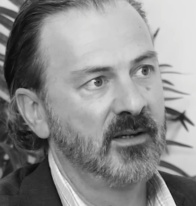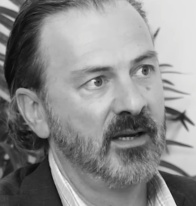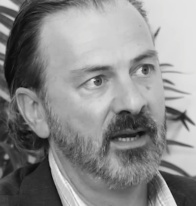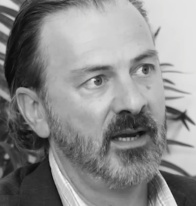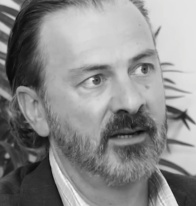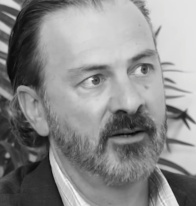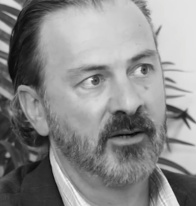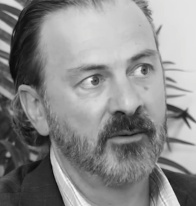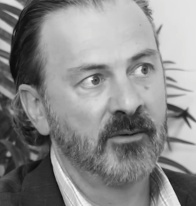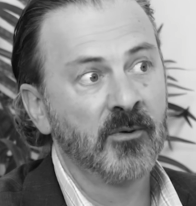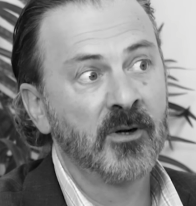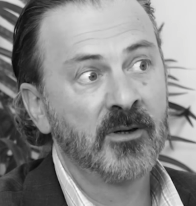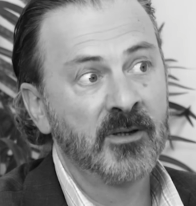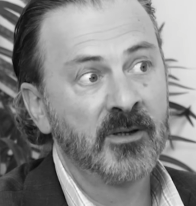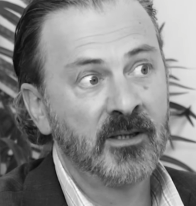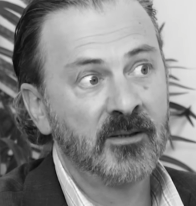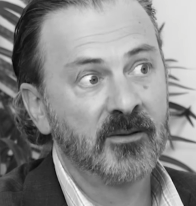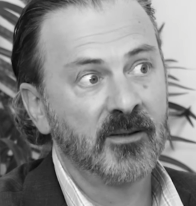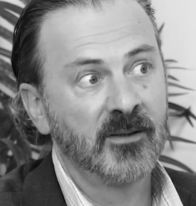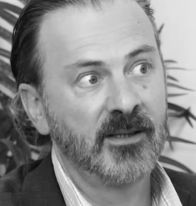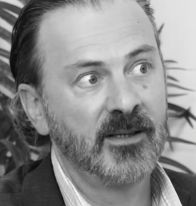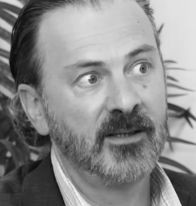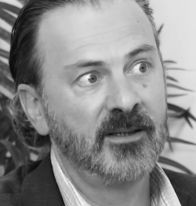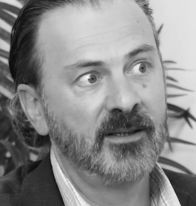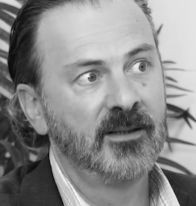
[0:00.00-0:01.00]
And
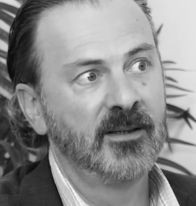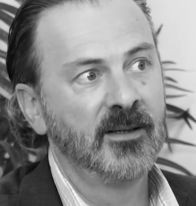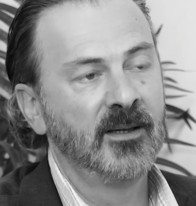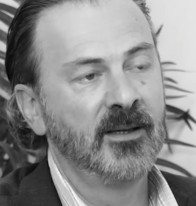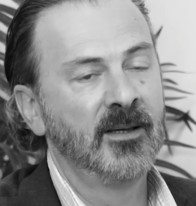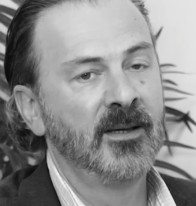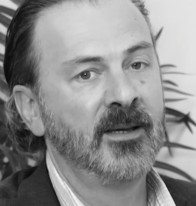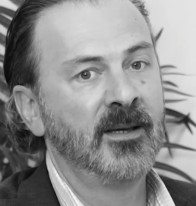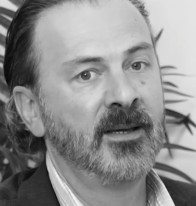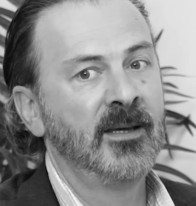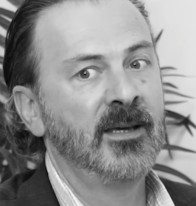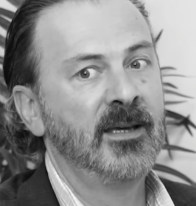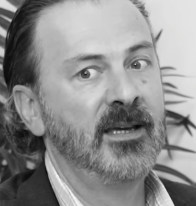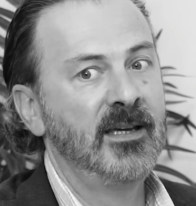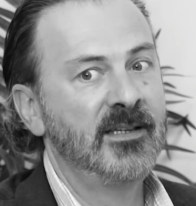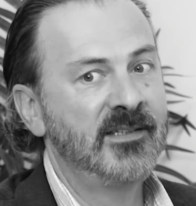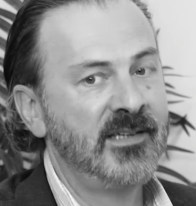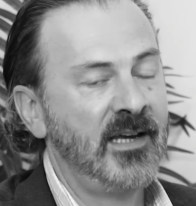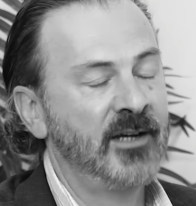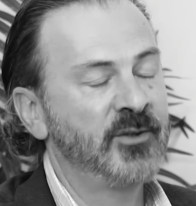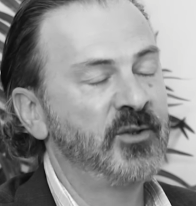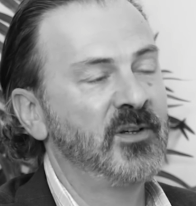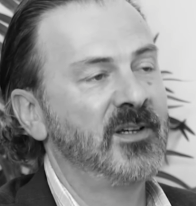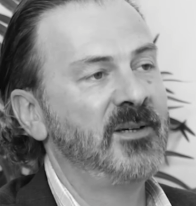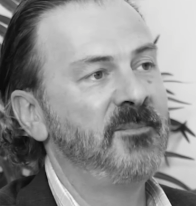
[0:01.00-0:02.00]
ironically, it's
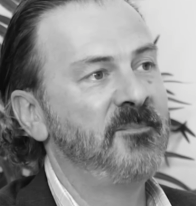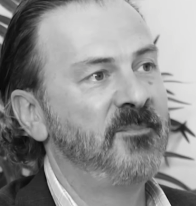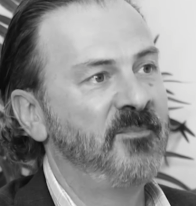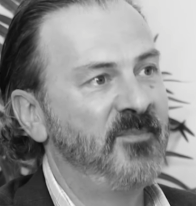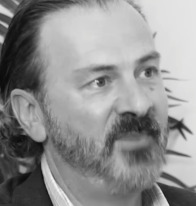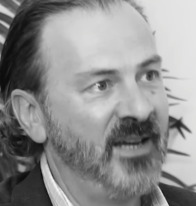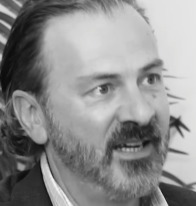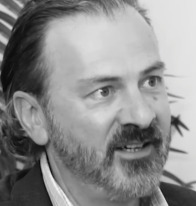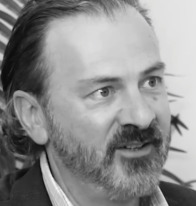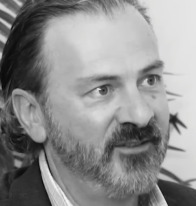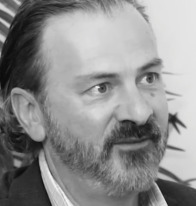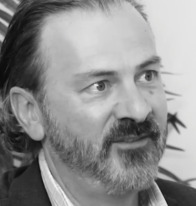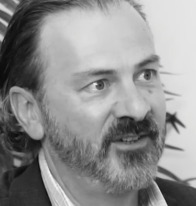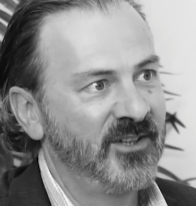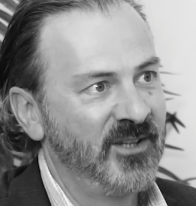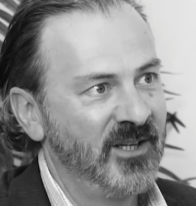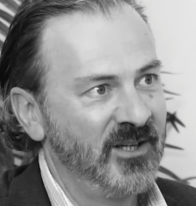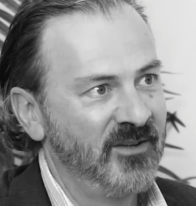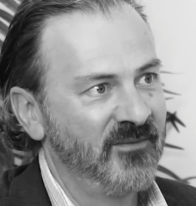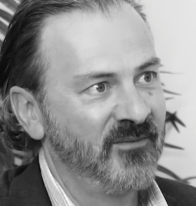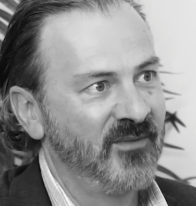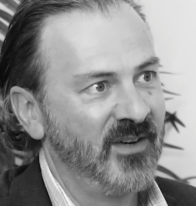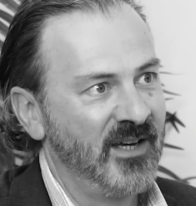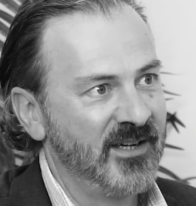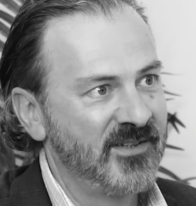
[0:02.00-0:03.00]
actually better for the
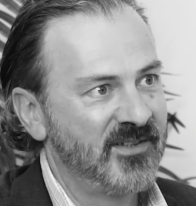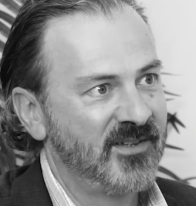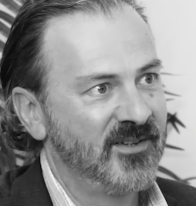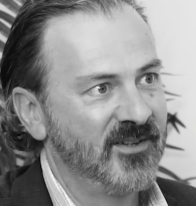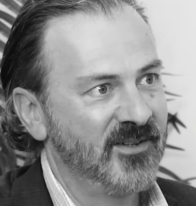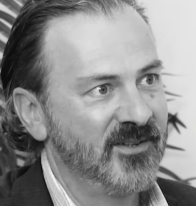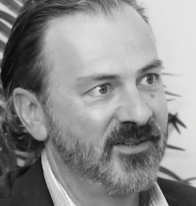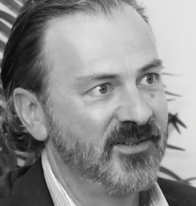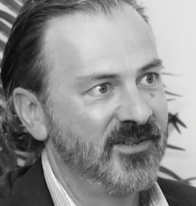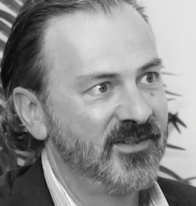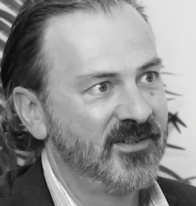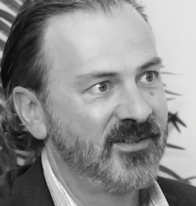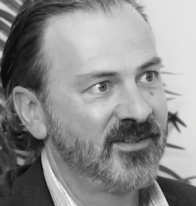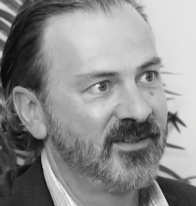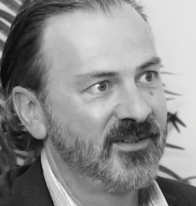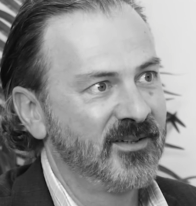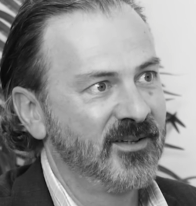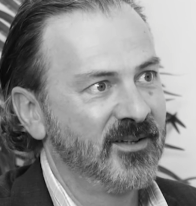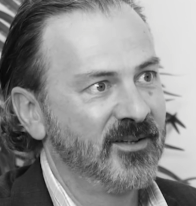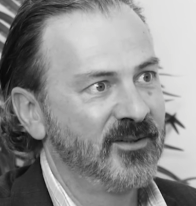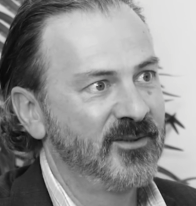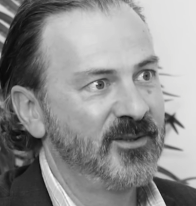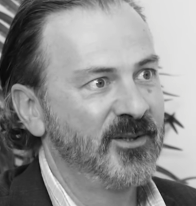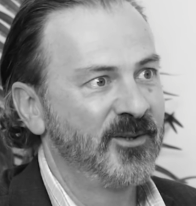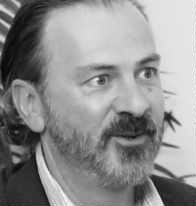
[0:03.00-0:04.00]
investors
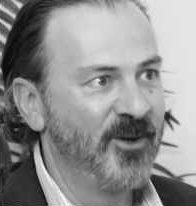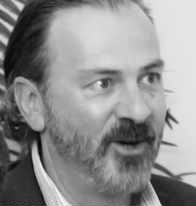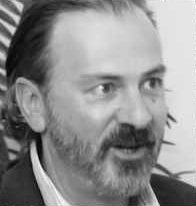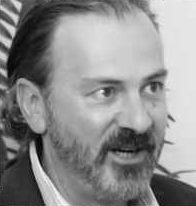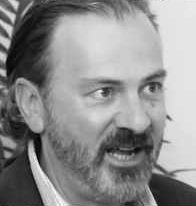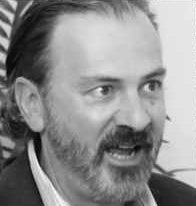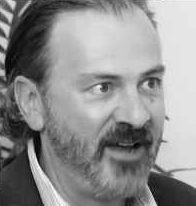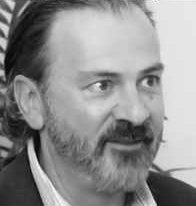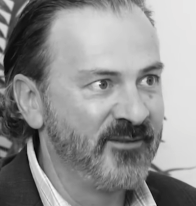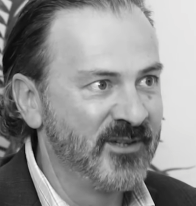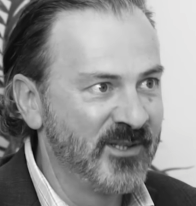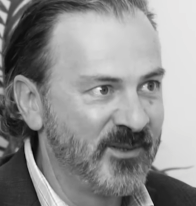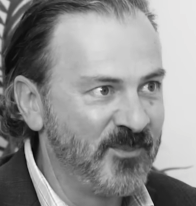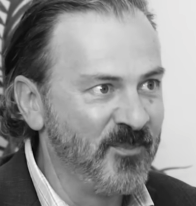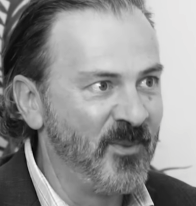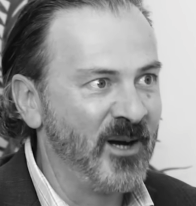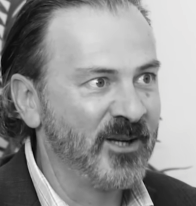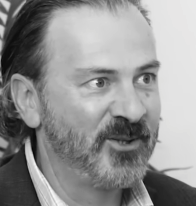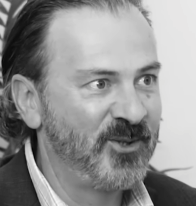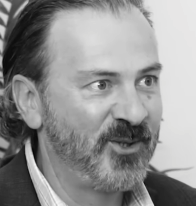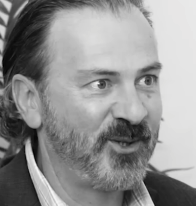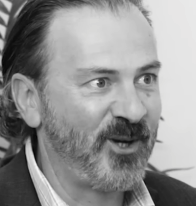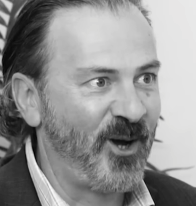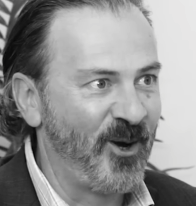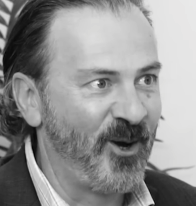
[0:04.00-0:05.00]
to not have as
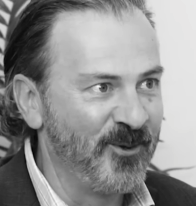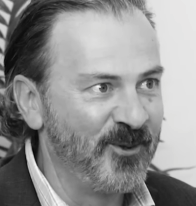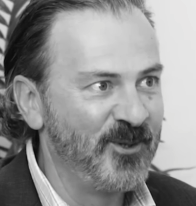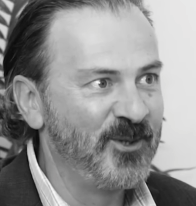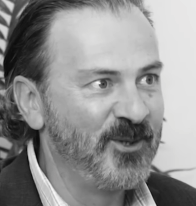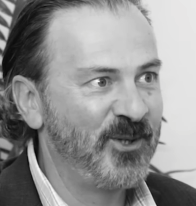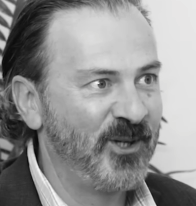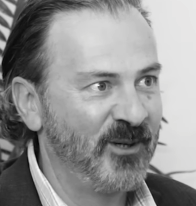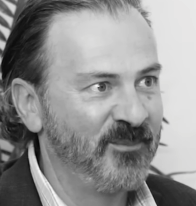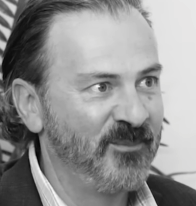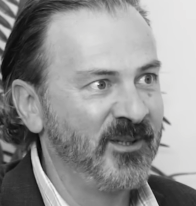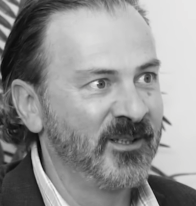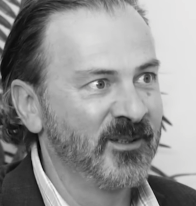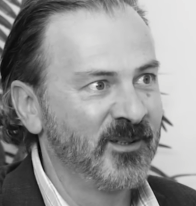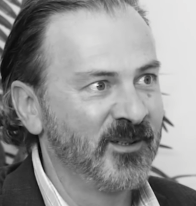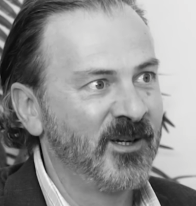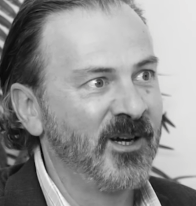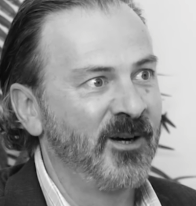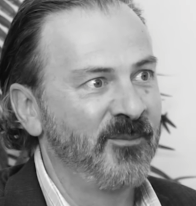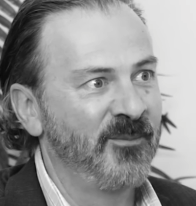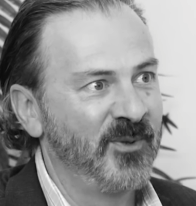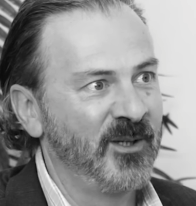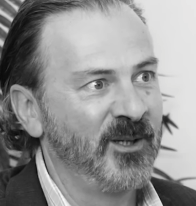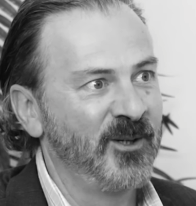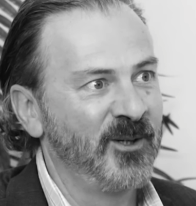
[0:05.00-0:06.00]
much ownership in the
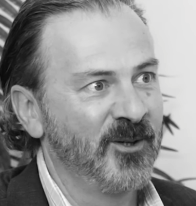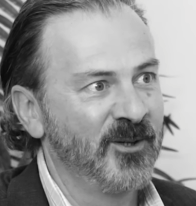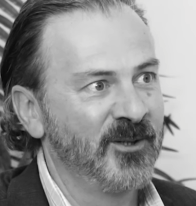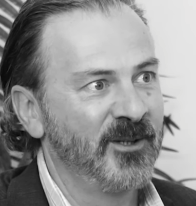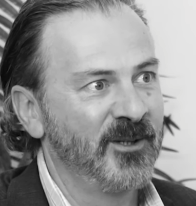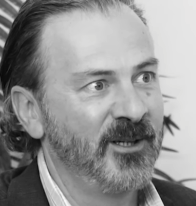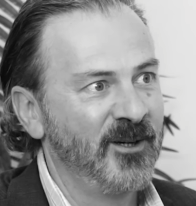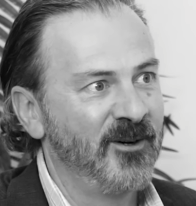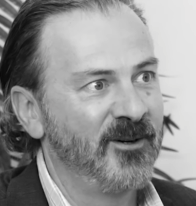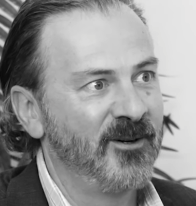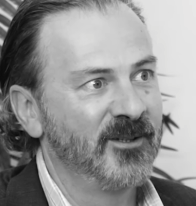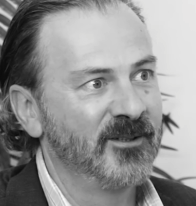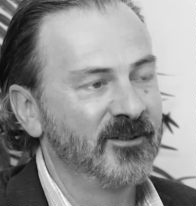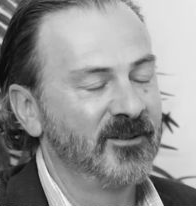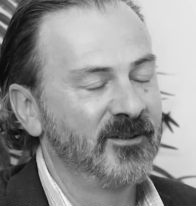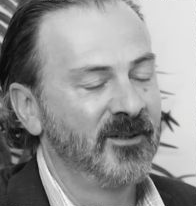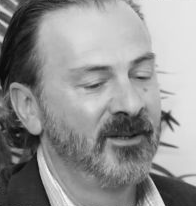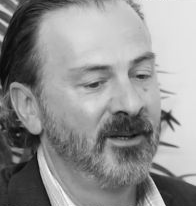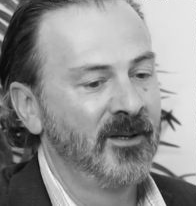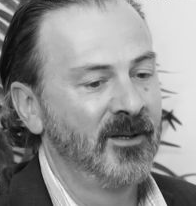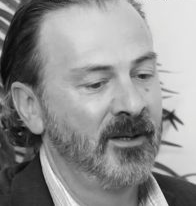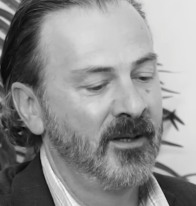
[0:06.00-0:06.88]
company early on